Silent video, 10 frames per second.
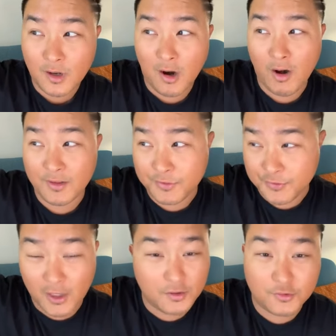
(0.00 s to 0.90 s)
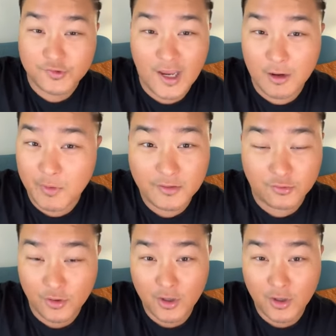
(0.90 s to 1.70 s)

All right, thunder sirens.